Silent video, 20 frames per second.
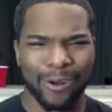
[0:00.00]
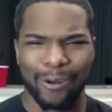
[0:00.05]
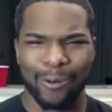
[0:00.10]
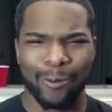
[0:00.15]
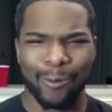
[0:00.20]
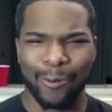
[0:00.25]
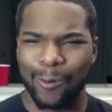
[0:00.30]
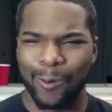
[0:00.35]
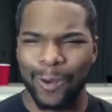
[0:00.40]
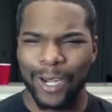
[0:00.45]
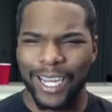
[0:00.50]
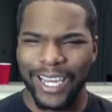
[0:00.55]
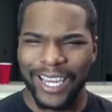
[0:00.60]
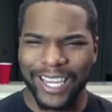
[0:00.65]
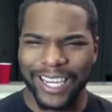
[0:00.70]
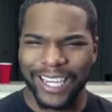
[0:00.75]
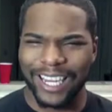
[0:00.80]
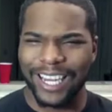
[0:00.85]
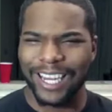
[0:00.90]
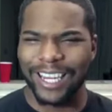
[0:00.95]

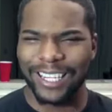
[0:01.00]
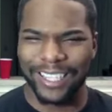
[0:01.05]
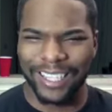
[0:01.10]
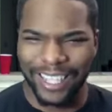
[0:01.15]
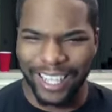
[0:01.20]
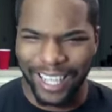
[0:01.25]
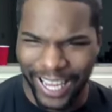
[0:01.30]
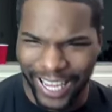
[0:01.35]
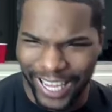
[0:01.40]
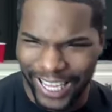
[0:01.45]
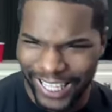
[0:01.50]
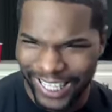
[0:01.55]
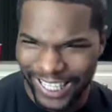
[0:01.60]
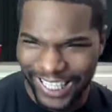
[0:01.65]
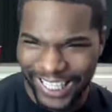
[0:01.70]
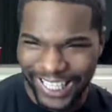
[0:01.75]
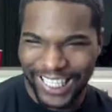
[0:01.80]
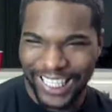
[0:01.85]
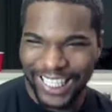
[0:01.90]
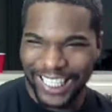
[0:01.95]
what?
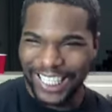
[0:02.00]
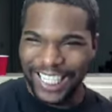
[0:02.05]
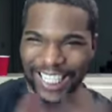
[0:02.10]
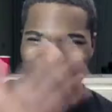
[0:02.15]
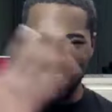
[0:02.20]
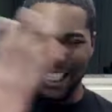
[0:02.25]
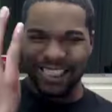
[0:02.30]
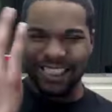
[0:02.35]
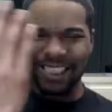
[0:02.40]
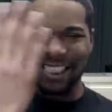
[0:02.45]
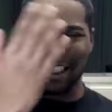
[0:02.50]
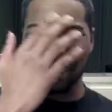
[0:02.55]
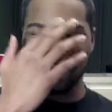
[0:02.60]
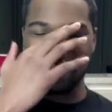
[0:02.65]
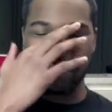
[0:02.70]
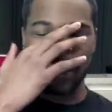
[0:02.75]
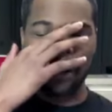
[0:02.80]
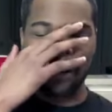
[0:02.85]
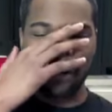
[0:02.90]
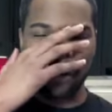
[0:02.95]
Like, it's
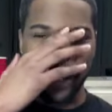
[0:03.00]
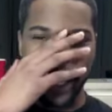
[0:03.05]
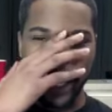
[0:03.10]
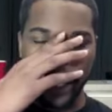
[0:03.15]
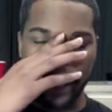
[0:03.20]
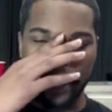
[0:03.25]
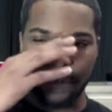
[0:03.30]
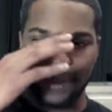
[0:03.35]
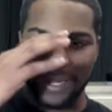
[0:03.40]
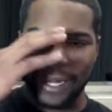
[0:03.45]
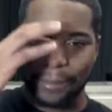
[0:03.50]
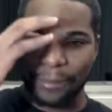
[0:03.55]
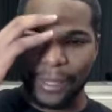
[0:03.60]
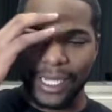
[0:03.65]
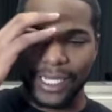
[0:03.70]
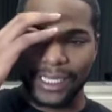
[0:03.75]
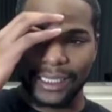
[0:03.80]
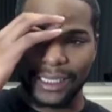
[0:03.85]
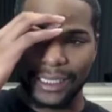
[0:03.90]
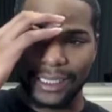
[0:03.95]
just so random. That
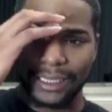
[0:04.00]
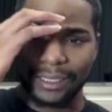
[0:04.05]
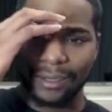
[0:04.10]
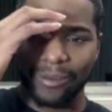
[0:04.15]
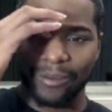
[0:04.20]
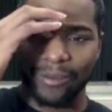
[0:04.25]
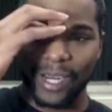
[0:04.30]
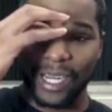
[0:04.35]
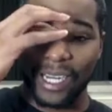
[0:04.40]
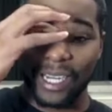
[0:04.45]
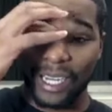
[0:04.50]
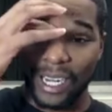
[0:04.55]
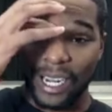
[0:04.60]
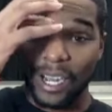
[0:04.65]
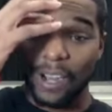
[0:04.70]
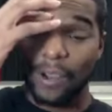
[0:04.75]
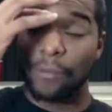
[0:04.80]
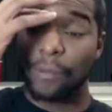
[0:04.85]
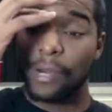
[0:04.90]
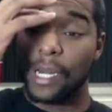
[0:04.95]
makes it so funny.
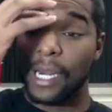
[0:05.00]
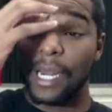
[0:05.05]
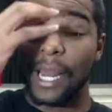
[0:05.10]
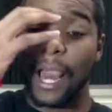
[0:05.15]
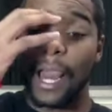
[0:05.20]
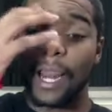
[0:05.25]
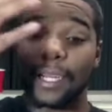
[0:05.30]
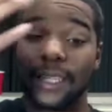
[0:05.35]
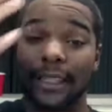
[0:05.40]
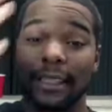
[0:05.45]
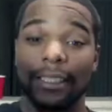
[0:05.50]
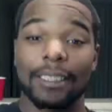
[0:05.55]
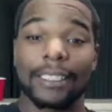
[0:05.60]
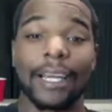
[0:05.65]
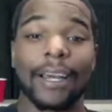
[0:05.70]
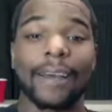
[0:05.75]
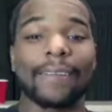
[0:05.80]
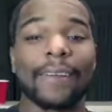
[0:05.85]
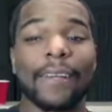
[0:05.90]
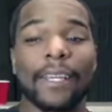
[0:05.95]
But a lot of this
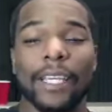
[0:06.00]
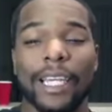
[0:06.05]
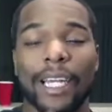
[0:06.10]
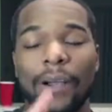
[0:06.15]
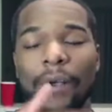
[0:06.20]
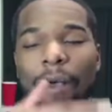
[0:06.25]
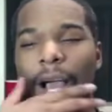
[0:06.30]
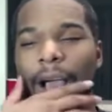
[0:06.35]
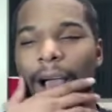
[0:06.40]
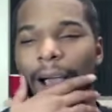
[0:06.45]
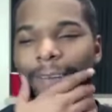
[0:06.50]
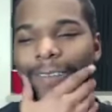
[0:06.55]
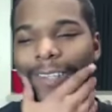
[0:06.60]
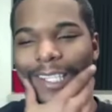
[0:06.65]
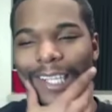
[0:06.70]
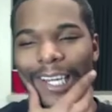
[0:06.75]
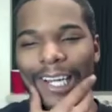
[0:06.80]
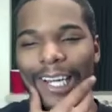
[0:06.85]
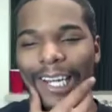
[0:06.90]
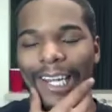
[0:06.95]
stuff, you know, I
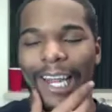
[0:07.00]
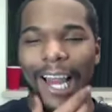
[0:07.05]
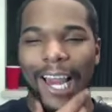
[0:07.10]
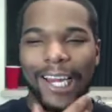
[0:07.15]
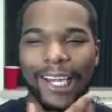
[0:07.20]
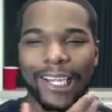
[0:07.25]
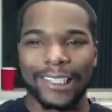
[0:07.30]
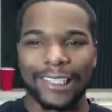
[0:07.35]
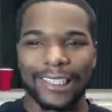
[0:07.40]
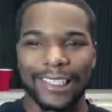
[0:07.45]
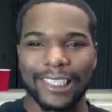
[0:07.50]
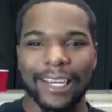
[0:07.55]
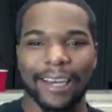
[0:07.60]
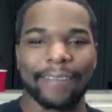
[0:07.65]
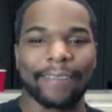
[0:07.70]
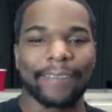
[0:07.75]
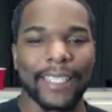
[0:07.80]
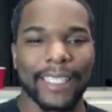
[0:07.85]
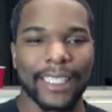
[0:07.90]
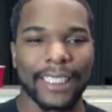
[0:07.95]
feel like a lot of this
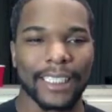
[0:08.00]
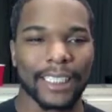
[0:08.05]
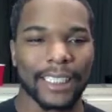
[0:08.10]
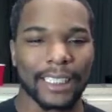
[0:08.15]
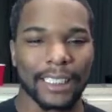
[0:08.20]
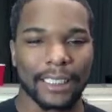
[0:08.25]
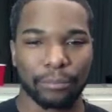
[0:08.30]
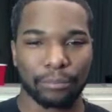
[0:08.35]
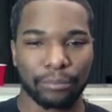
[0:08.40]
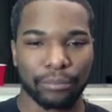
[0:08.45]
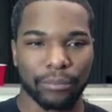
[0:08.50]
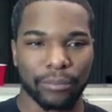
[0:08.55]
stuff is